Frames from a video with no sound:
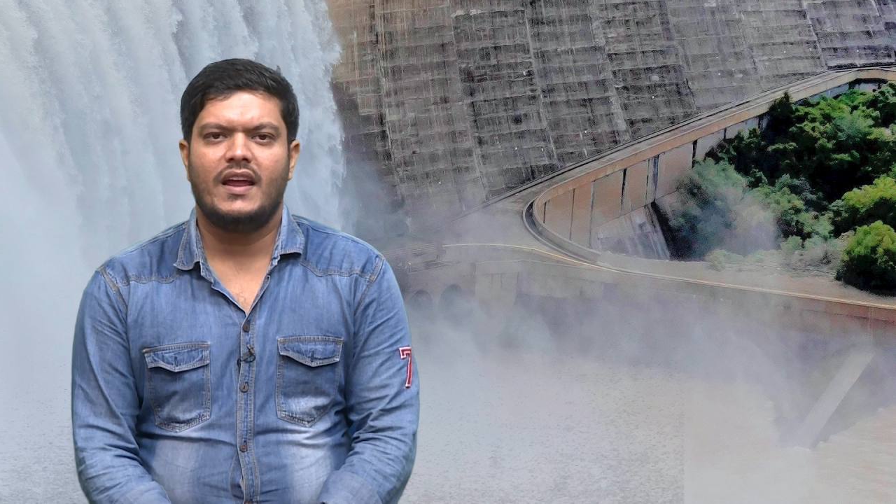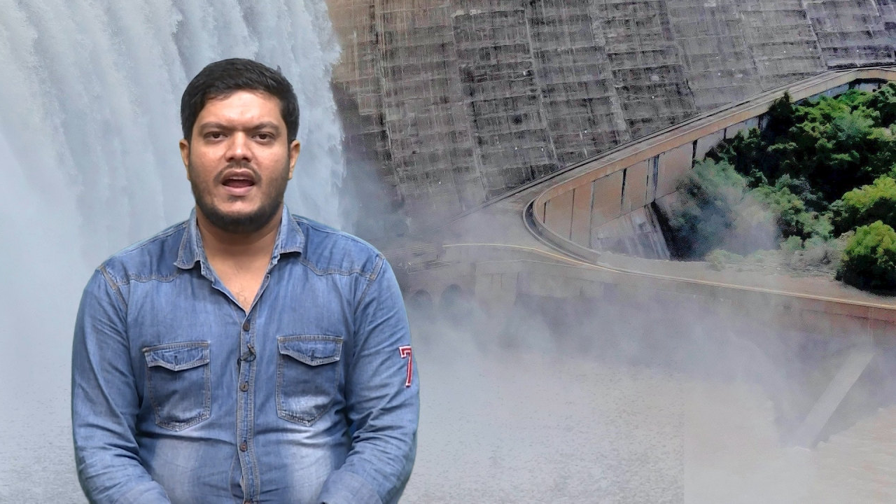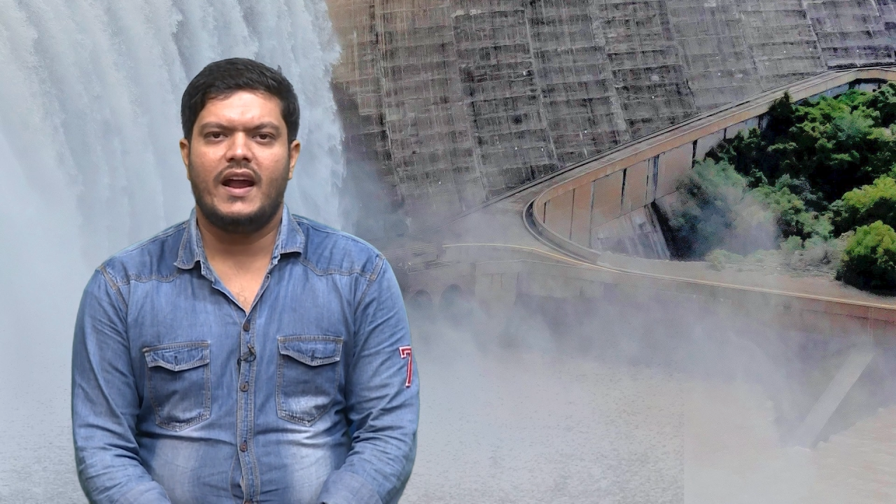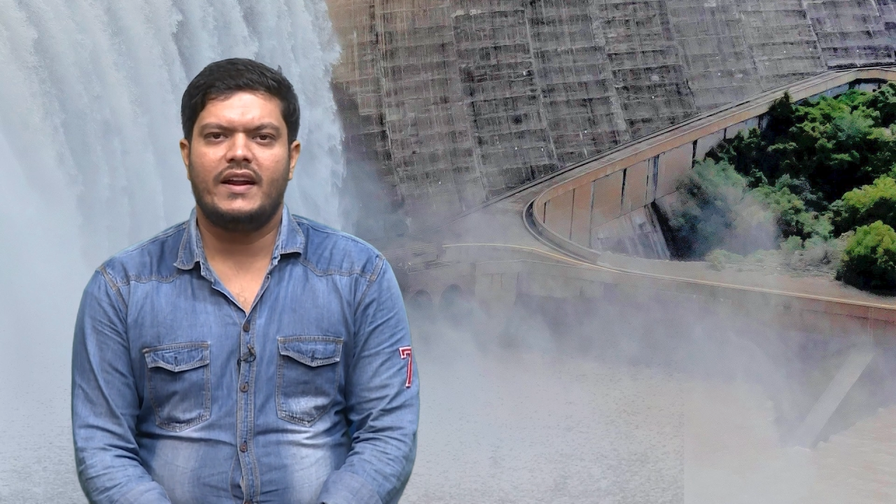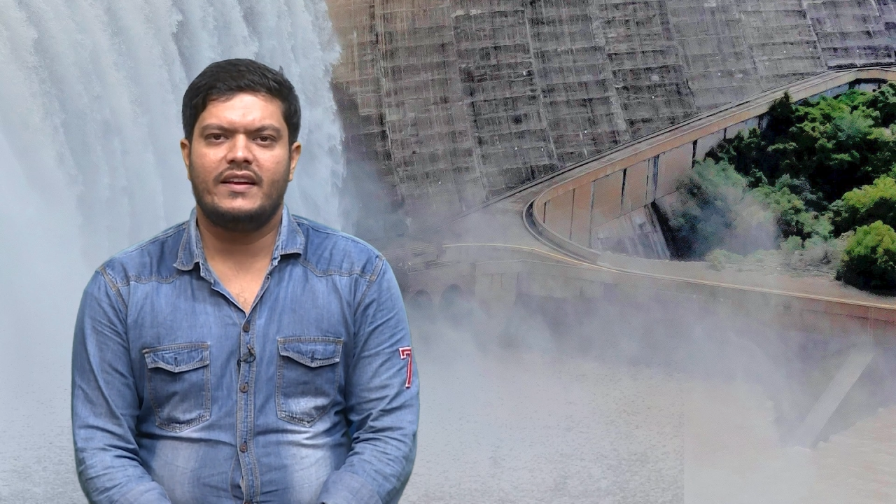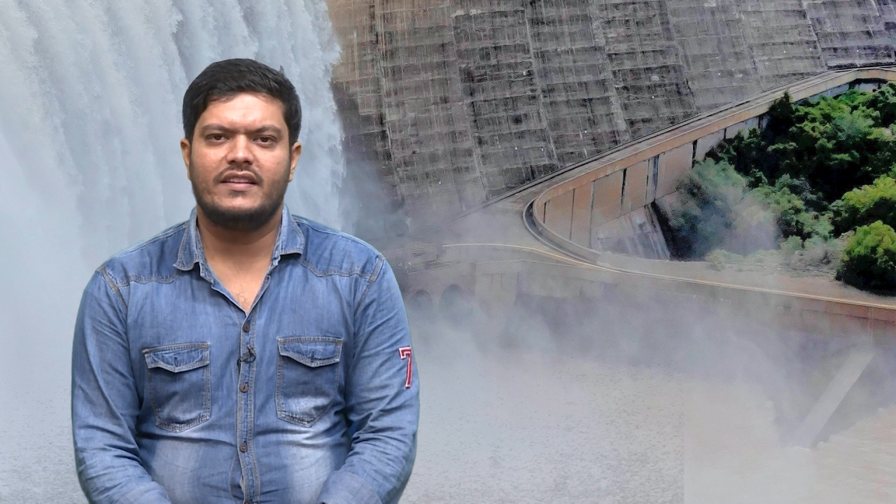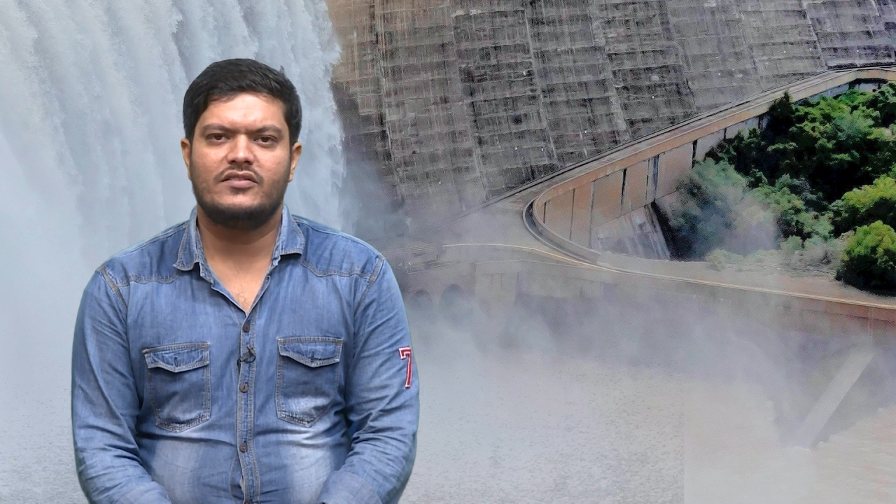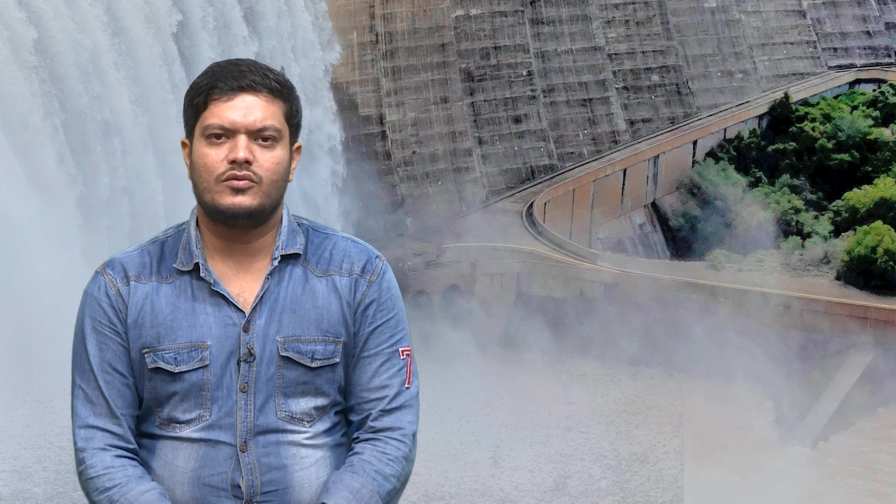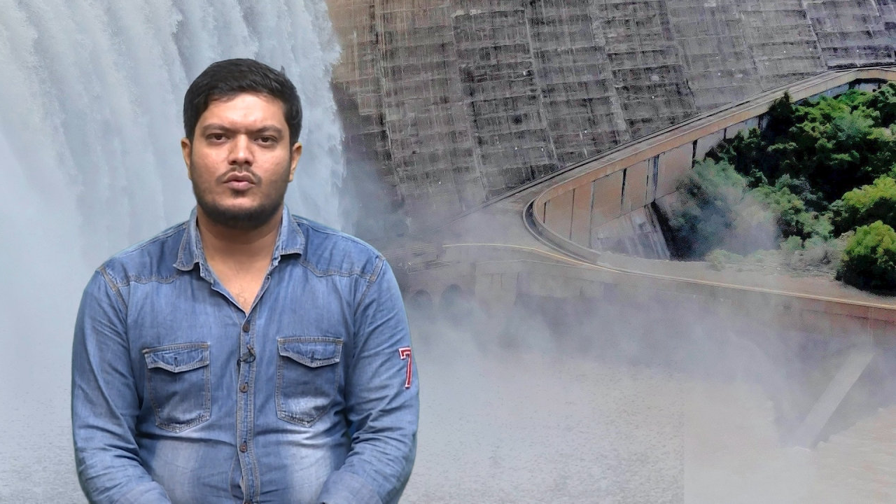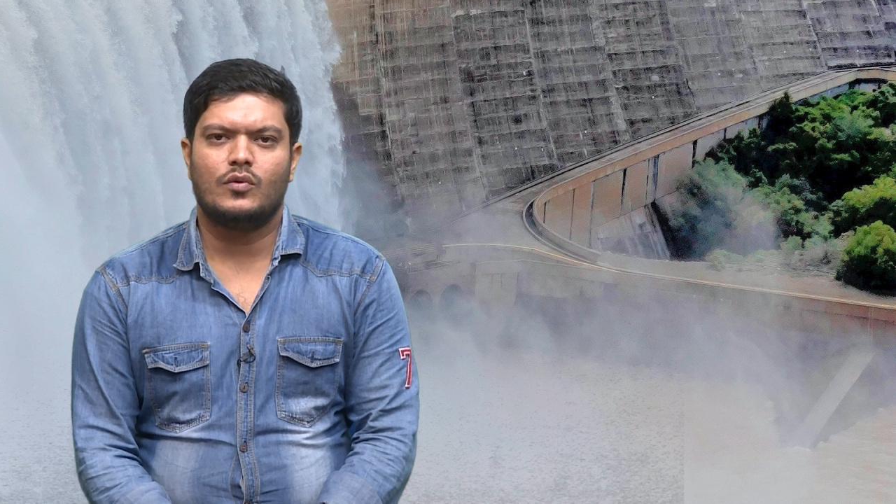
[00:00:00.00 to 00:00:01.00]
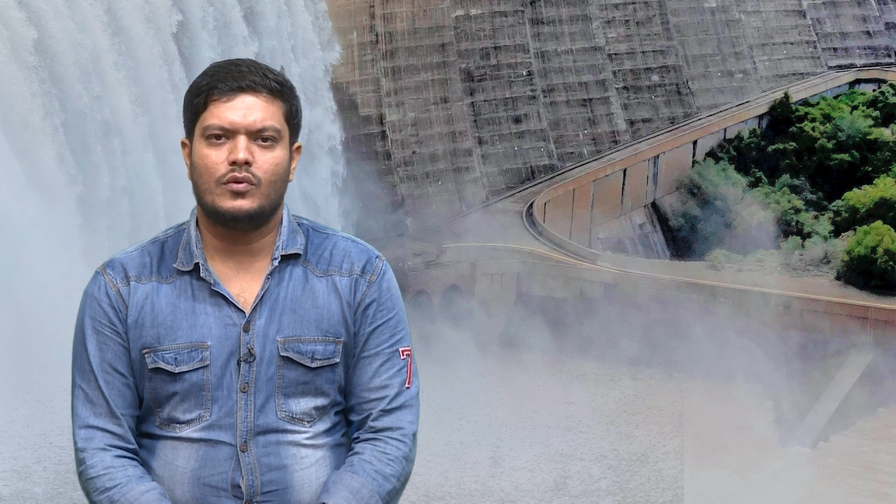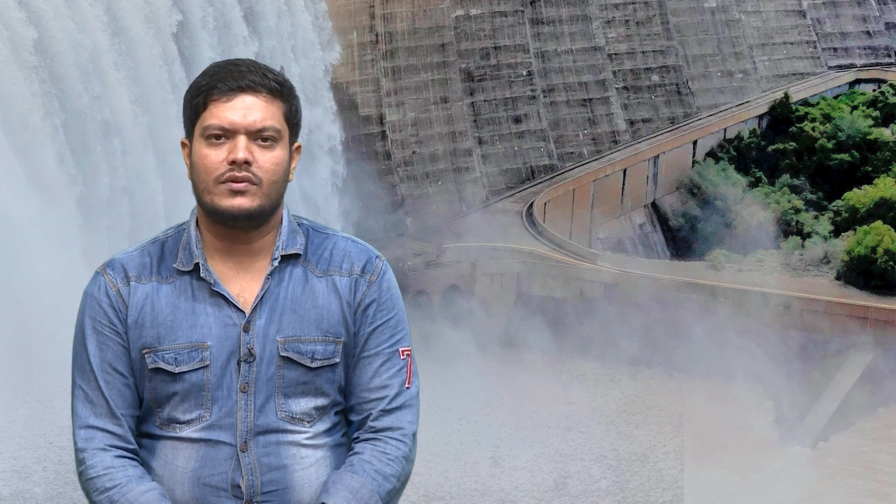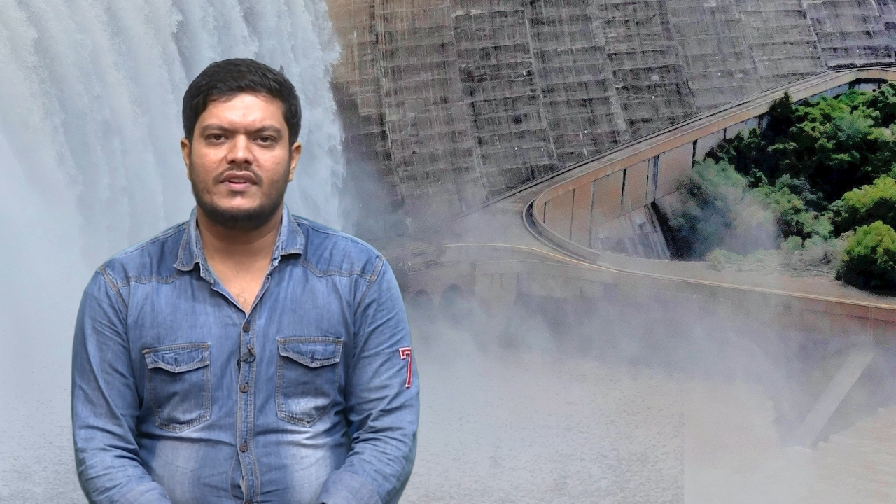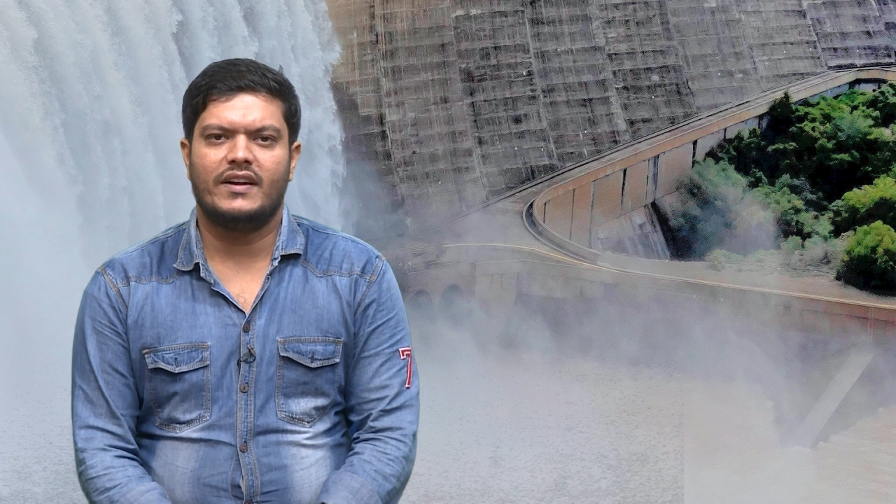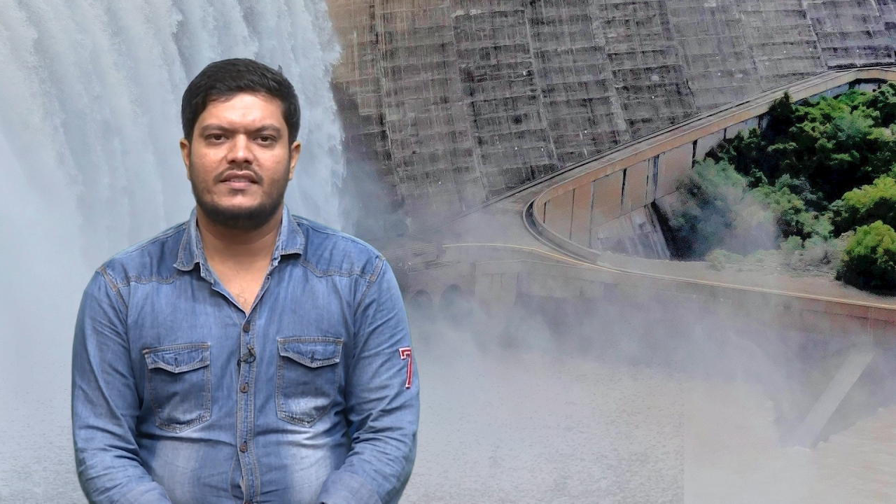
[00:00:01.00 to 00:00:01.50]
adherence to codes
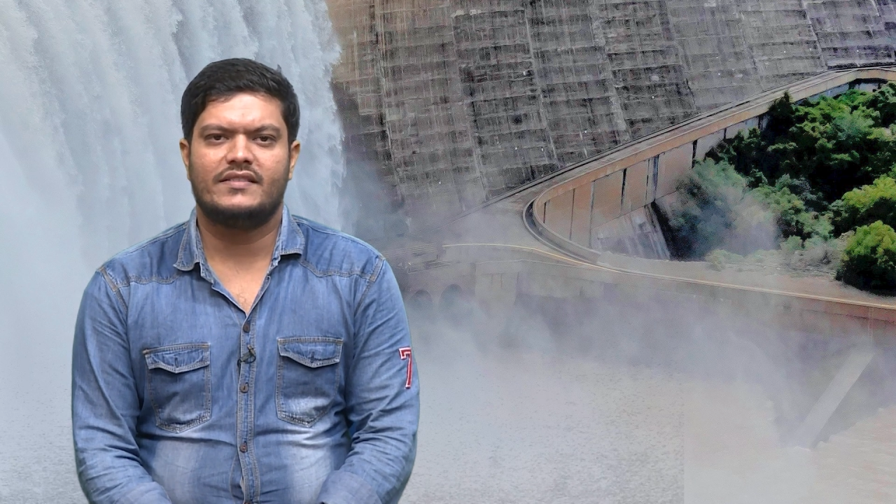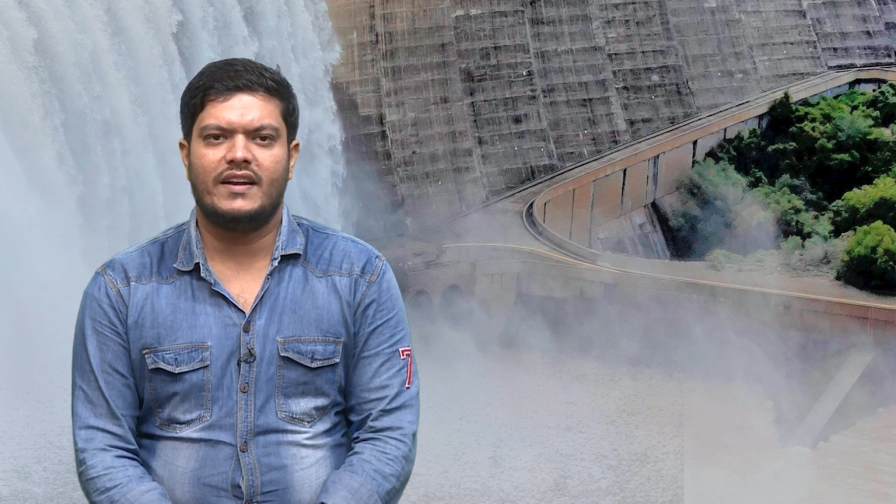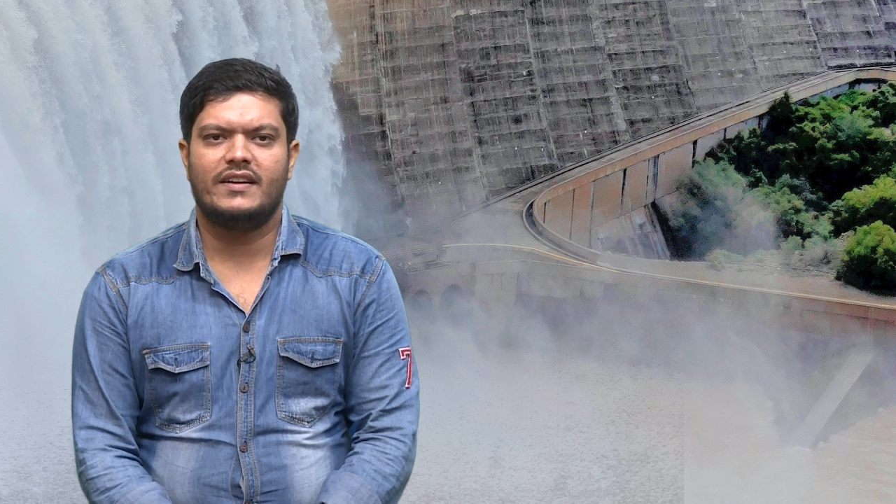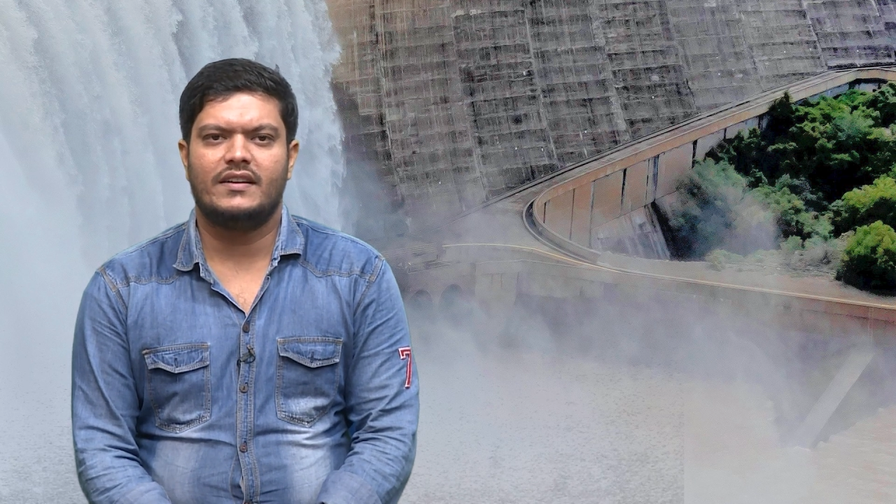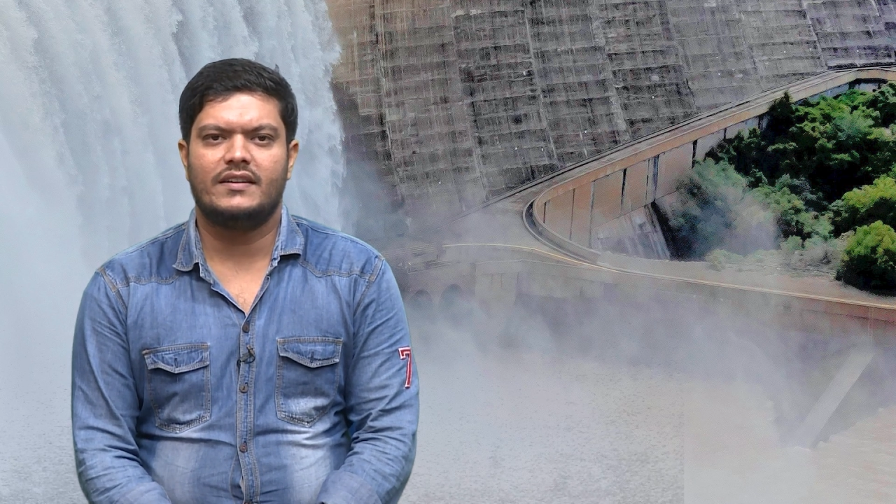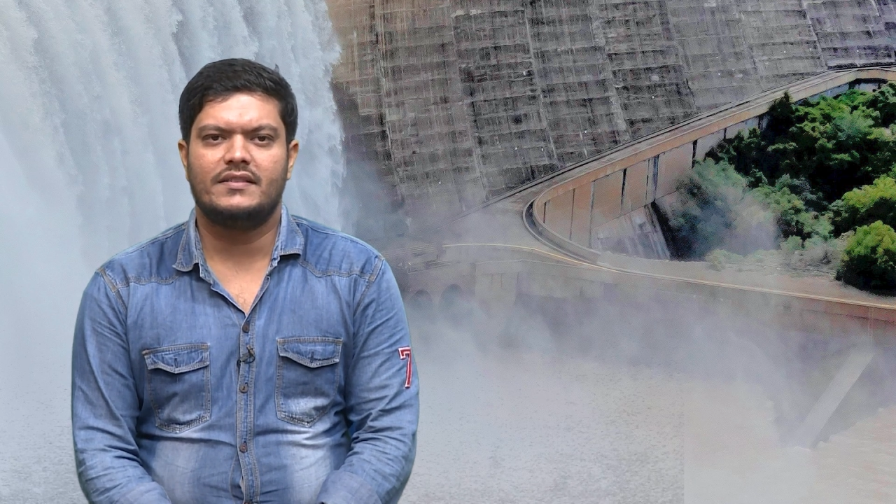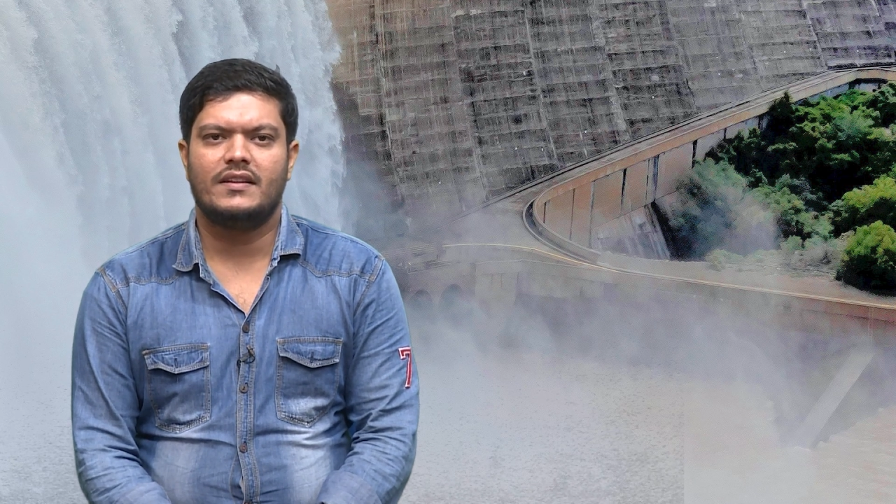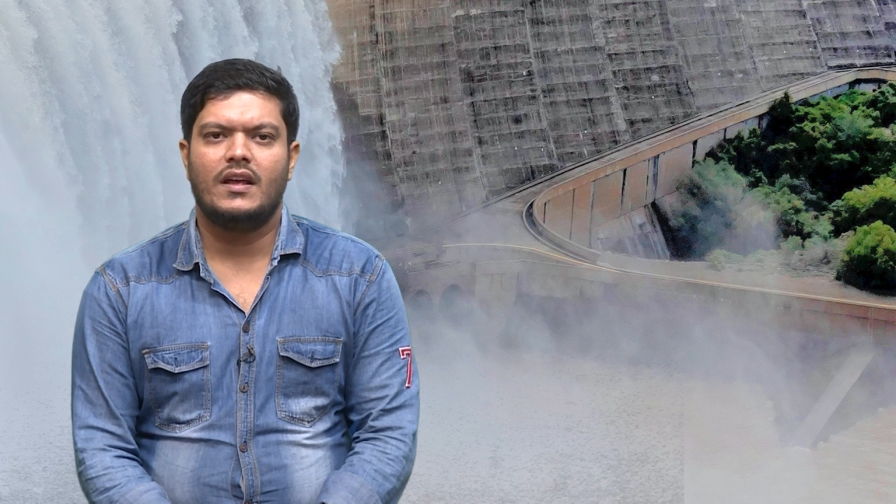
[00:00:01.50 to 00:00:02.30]
and standards,